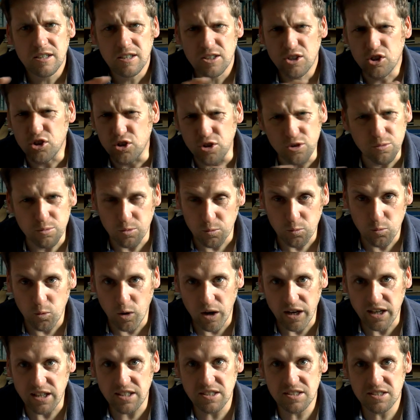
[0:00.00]
human
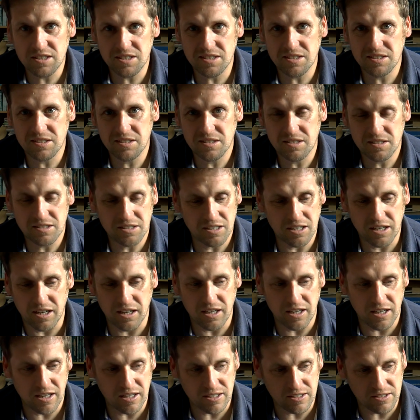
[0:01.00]
waste,
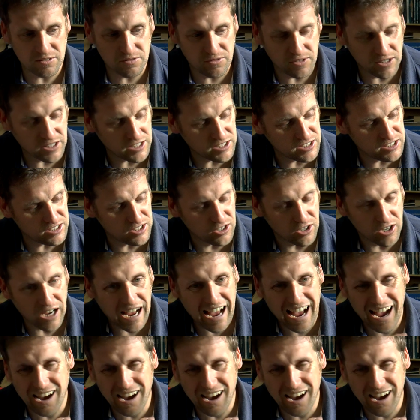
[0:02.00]
and things that